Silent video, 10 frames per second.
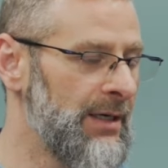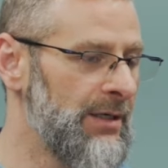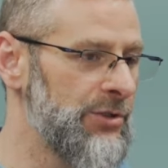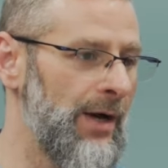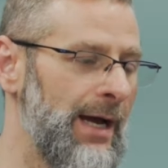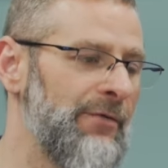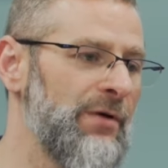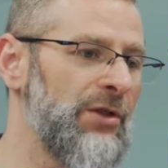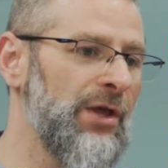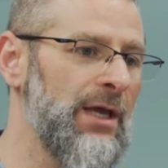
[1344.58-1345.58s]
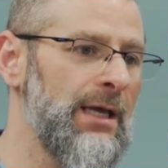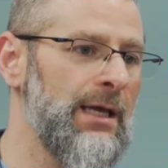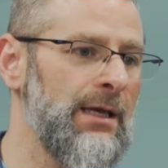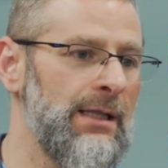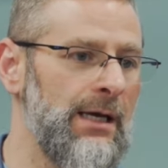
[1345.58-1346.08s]
So
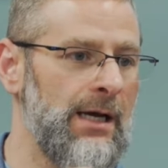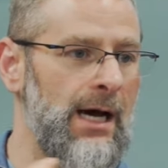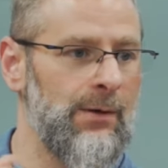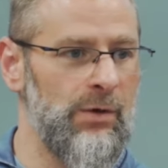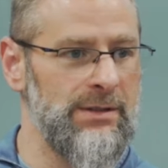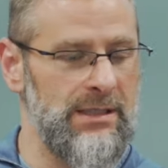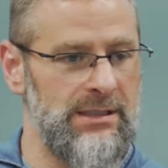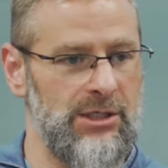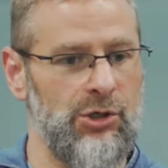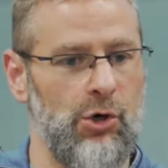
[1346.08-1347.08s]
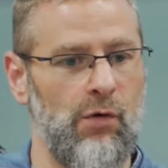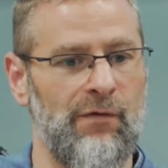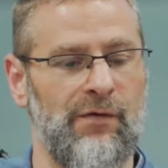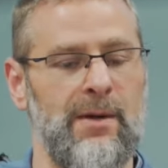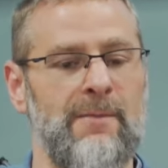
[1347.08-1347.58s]
everything that God wants us to know
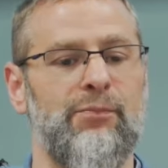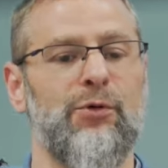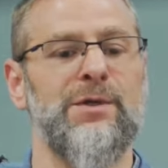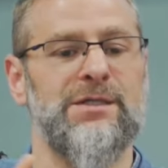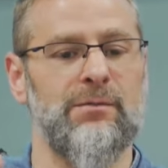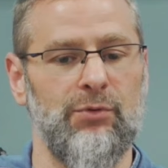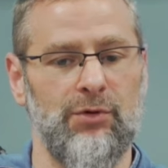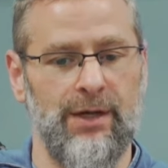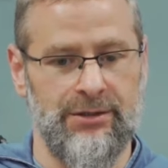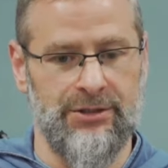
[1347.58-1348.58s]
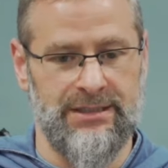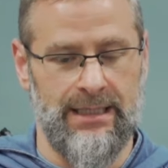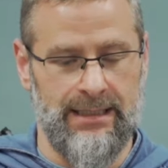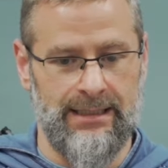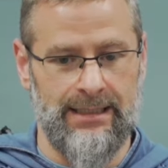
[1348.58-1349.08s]
from a principled
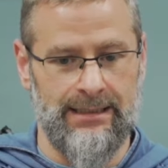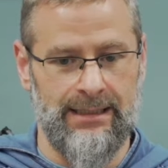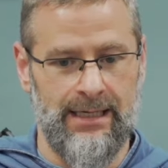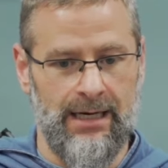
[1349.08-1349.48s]
understanding